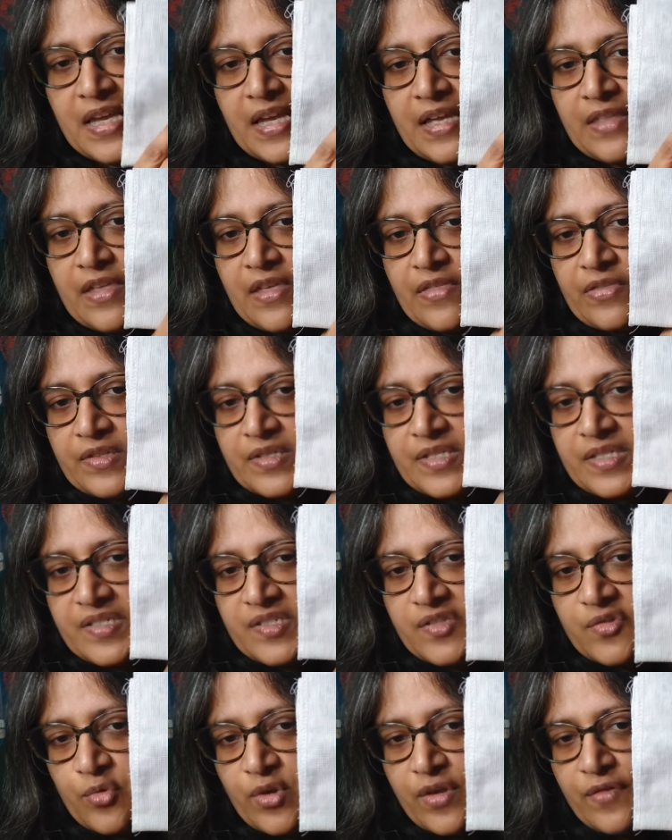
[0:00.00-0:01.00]
And then this
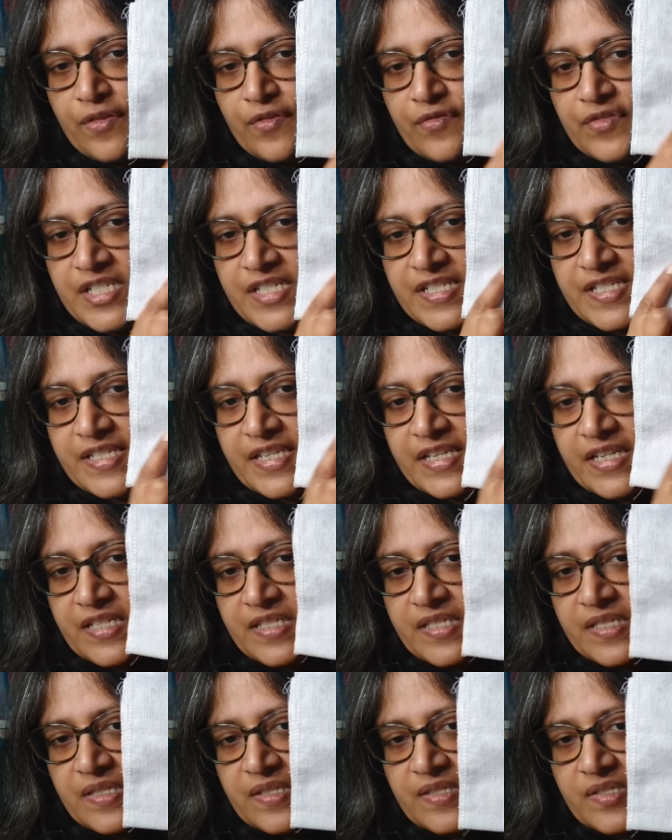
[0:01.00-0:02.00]
is
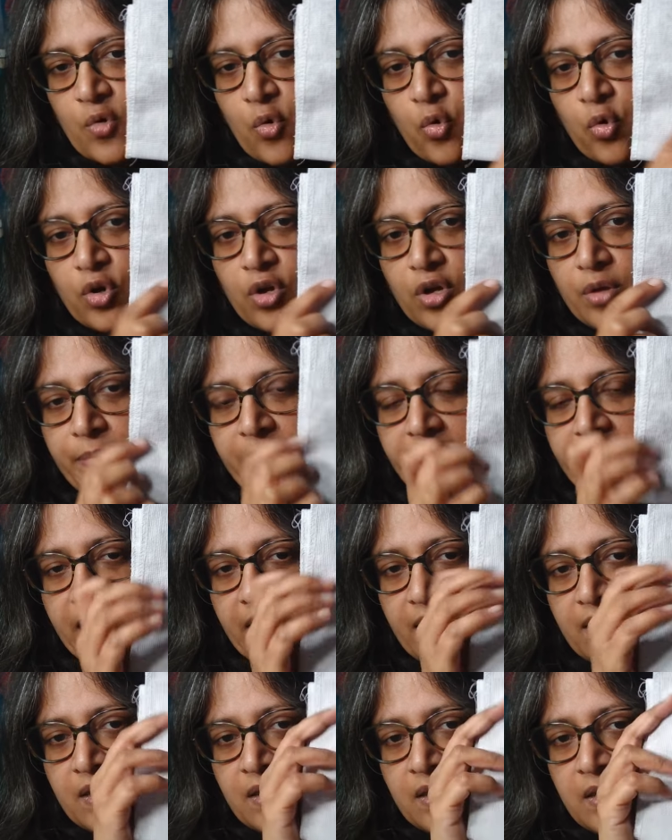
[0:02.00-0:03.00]
356, this coral
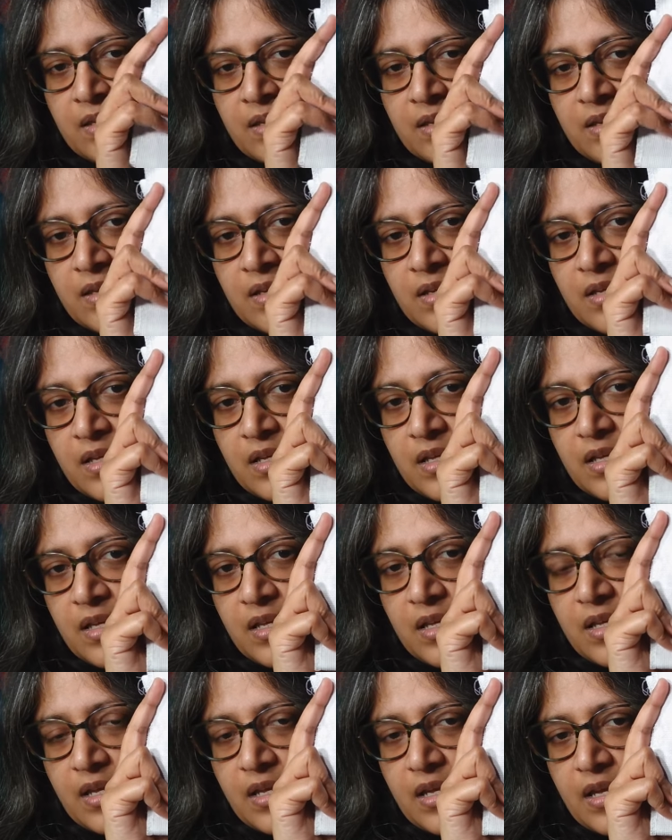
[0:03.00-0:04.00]
pink.
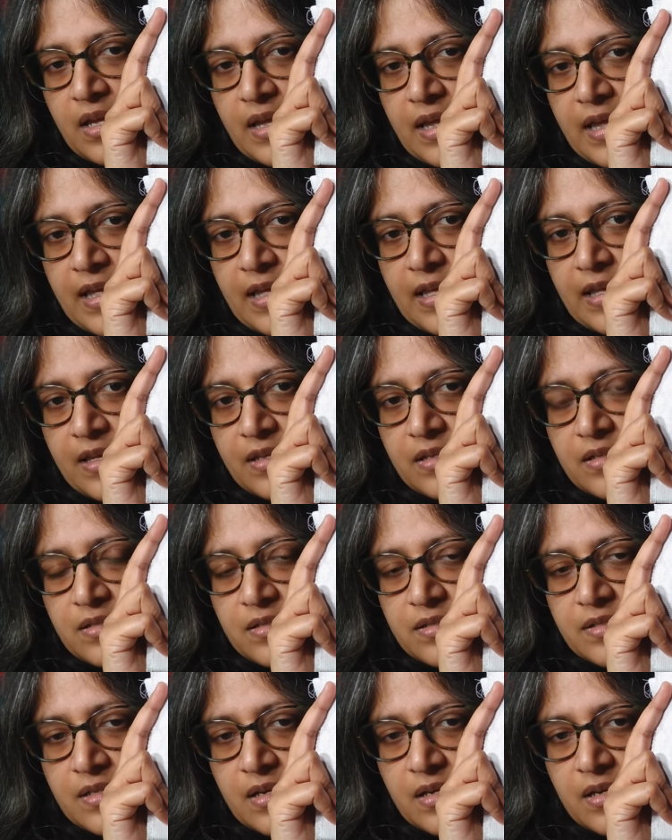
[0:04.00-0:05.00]

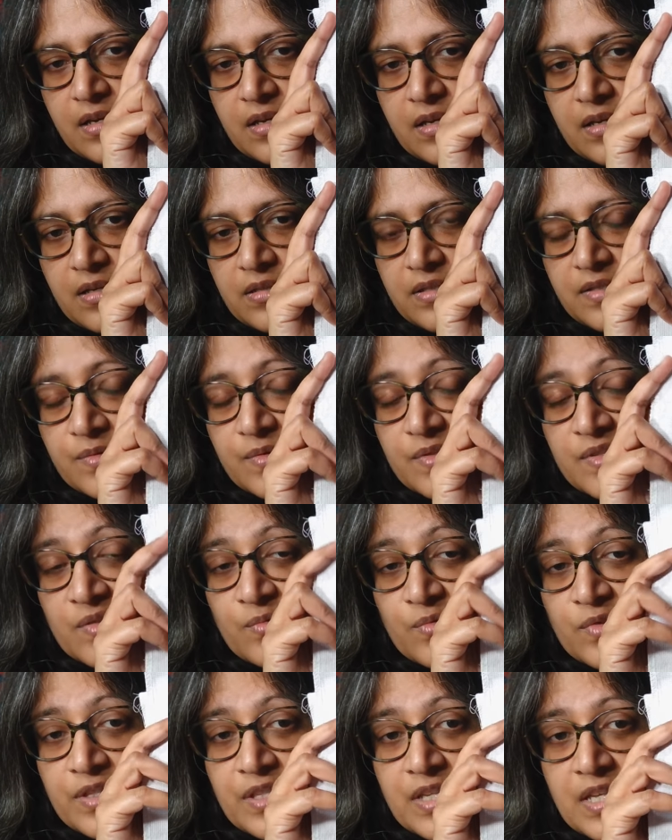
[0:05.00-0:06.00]
And this was a
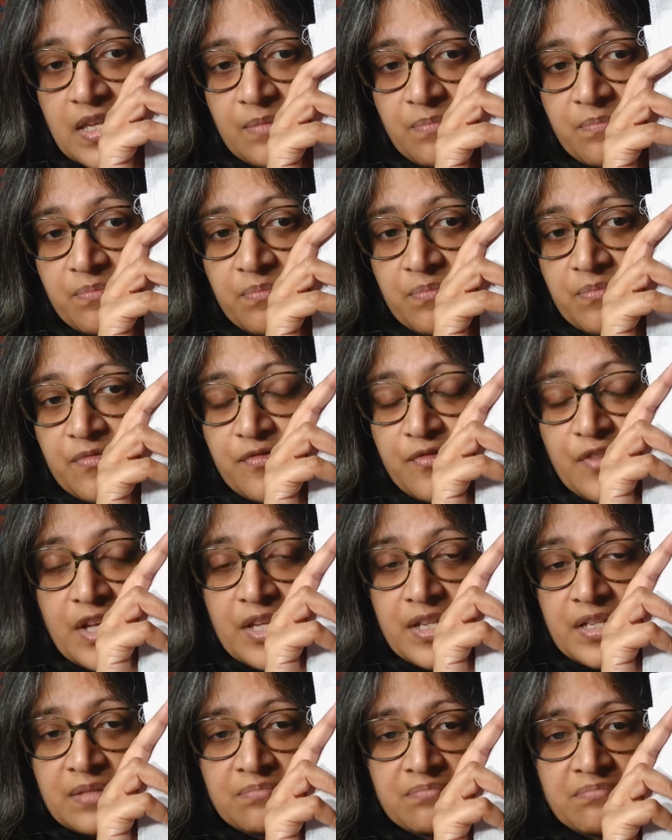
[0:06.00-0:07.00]
really
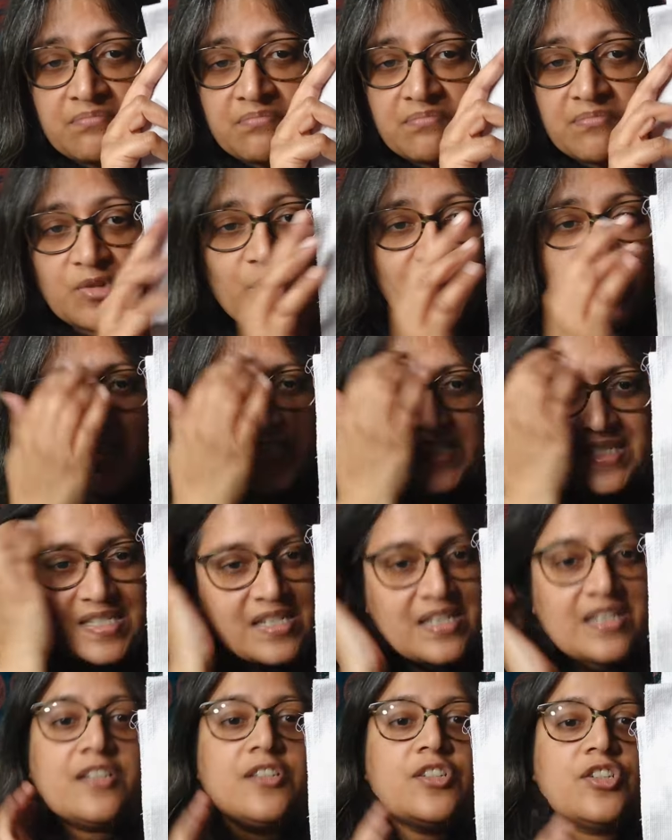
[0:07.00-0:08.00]
fun, great
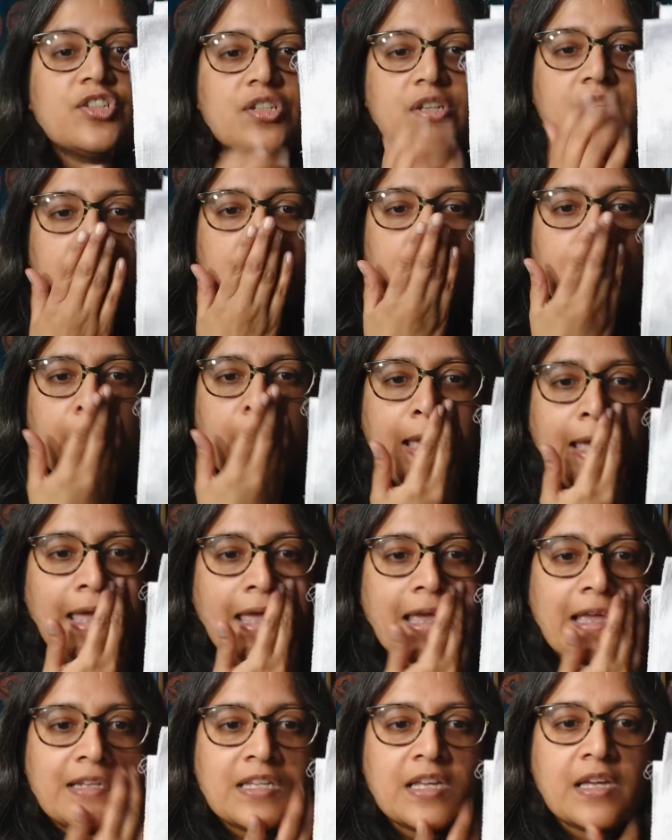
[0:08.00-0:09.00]
stitch.
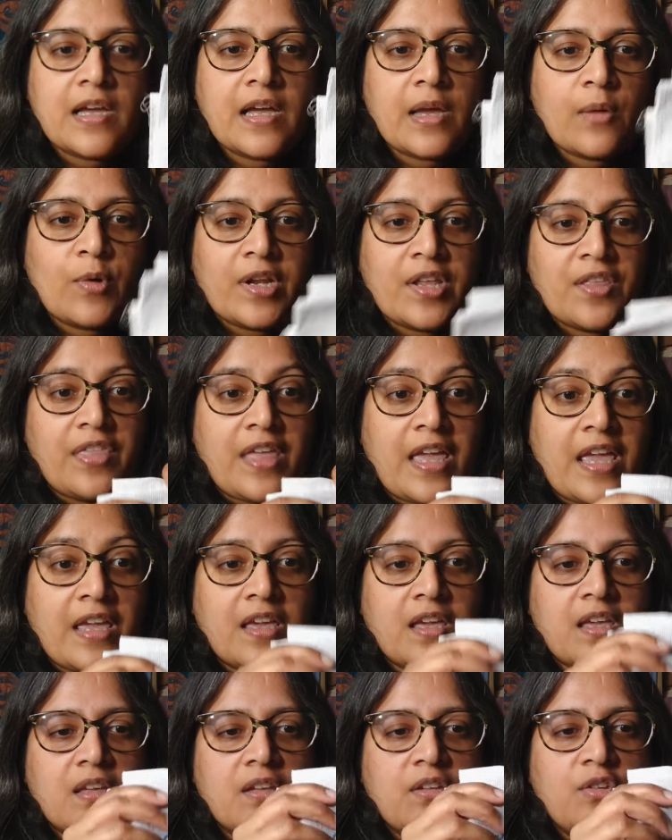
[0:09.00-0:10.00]
And I want to
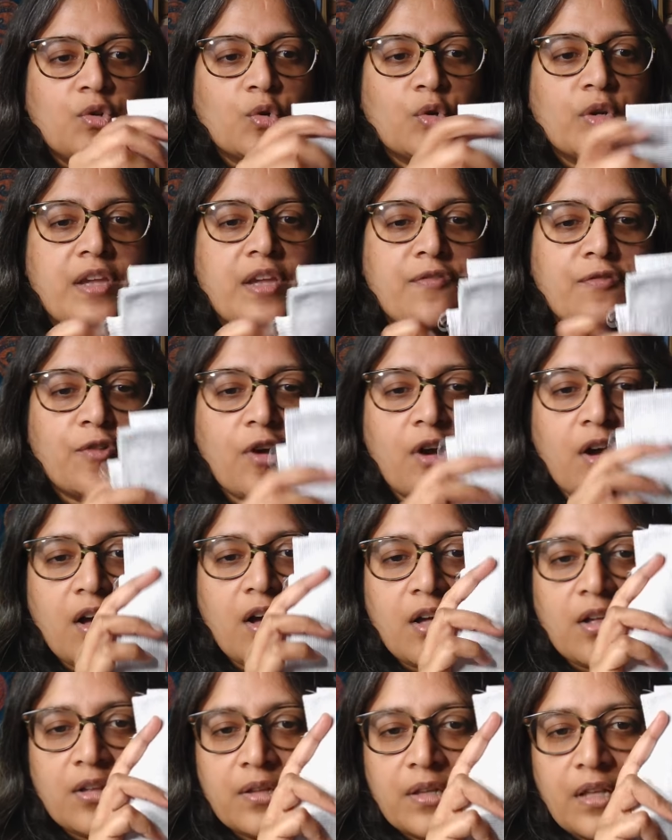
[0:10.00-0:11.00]
thank Nuri for
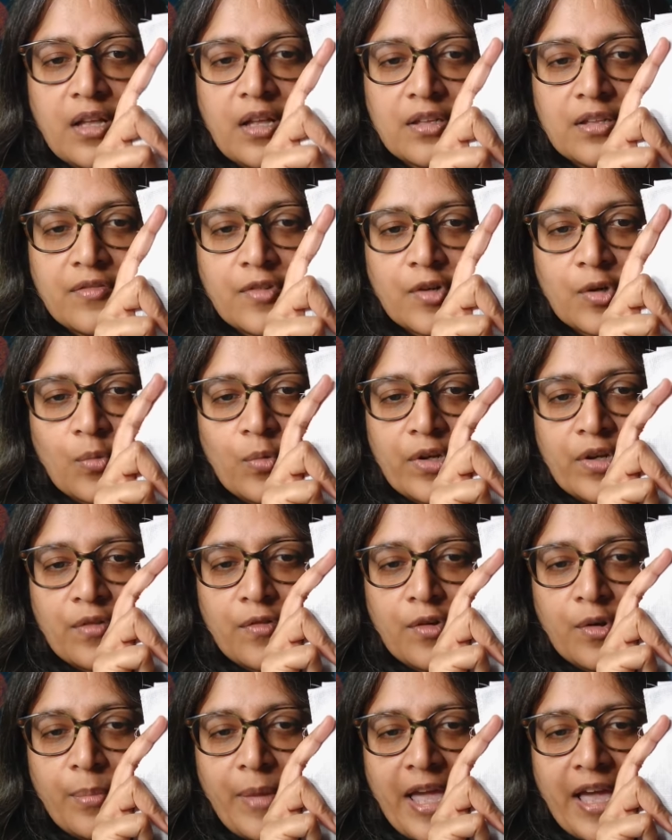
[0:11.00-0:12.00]
all of her
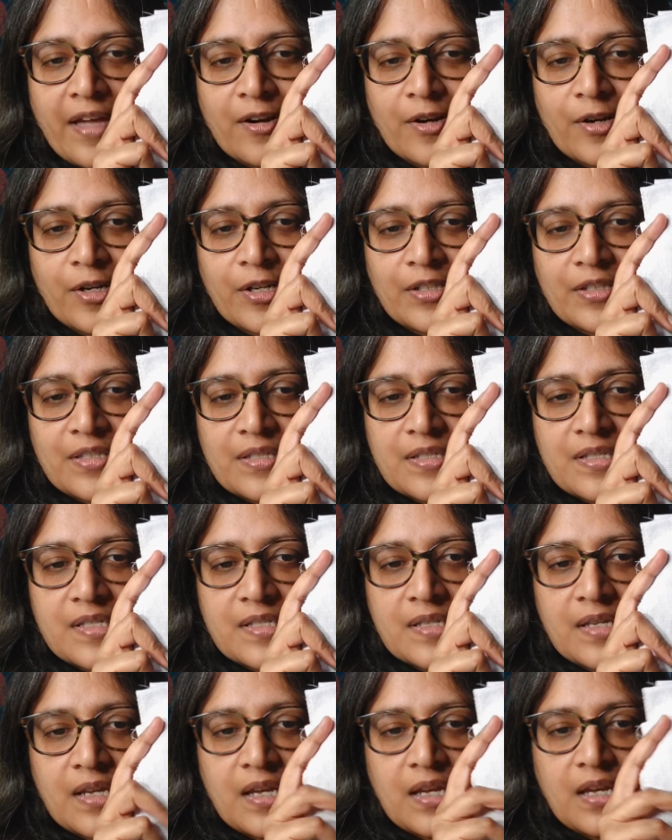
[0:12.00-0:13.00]
wonderful
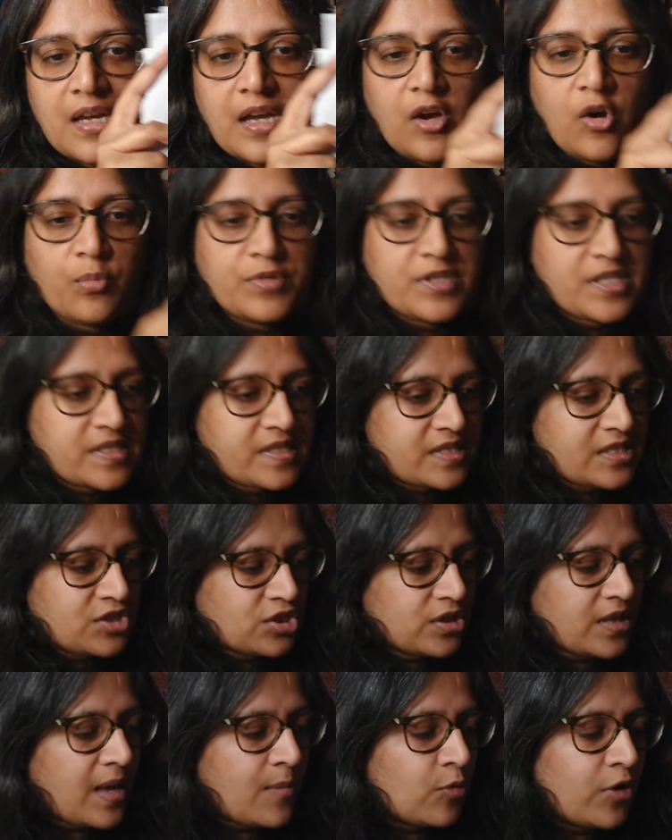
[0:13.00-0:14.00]
patterns. Hope to stitch
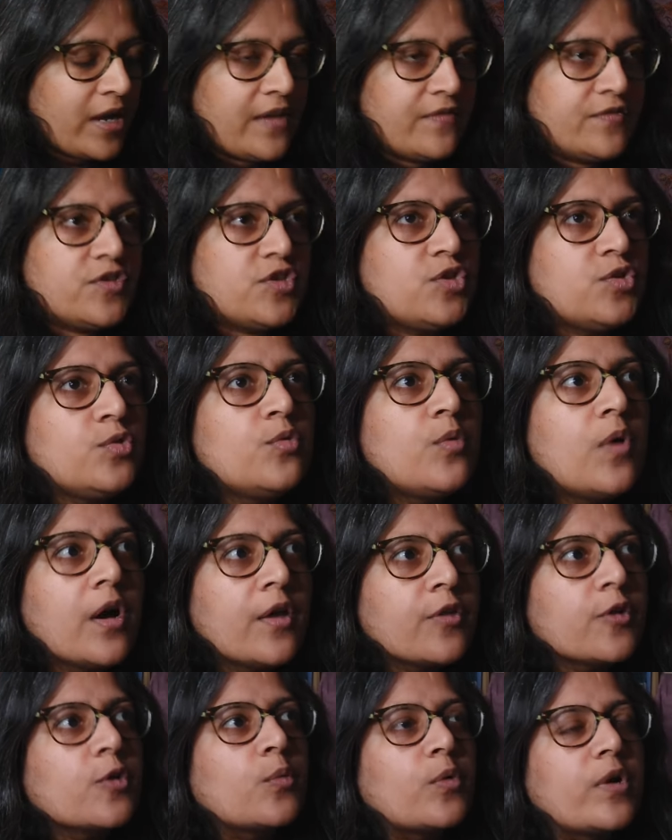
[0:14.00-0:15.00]
a lot more. I have two
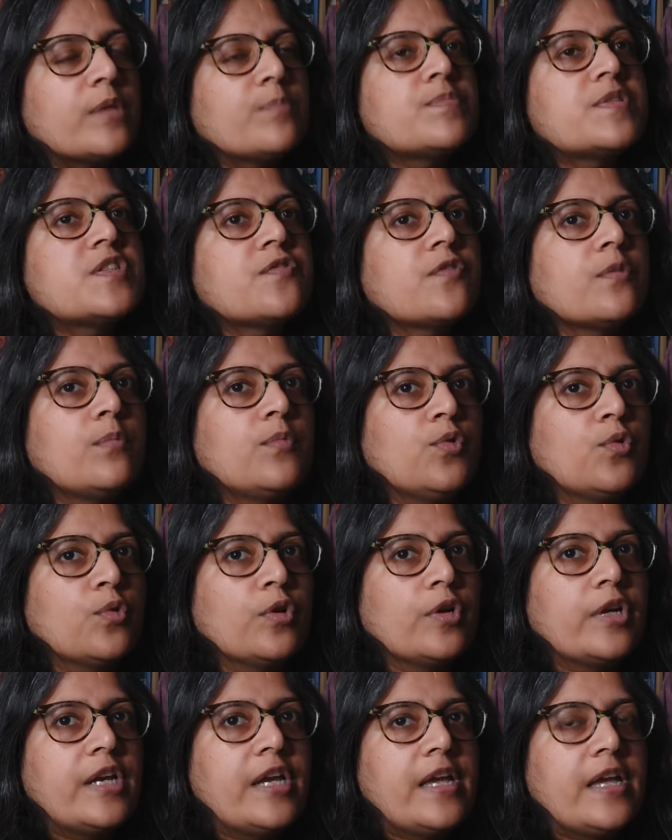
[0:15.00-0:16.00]
other whips from
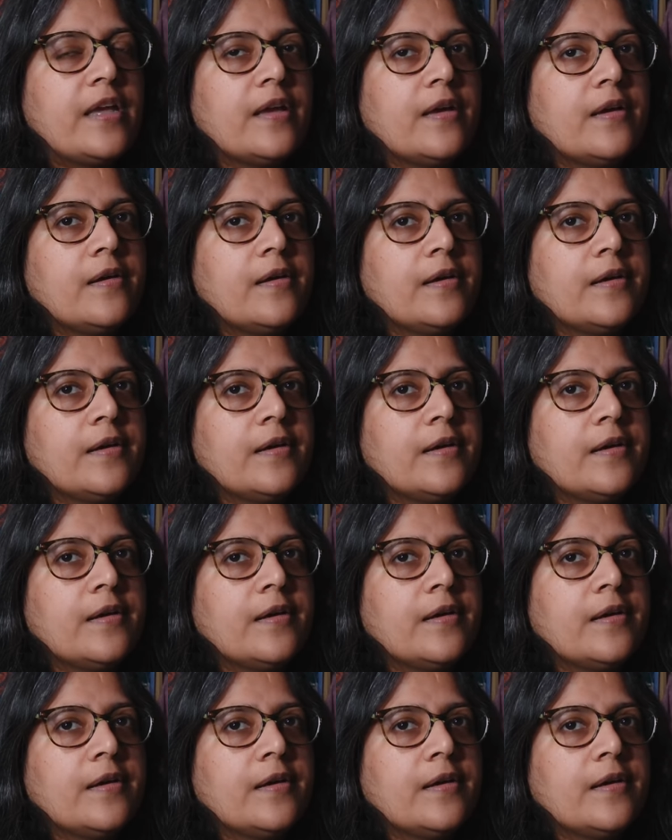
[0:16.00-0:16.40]
Nuri.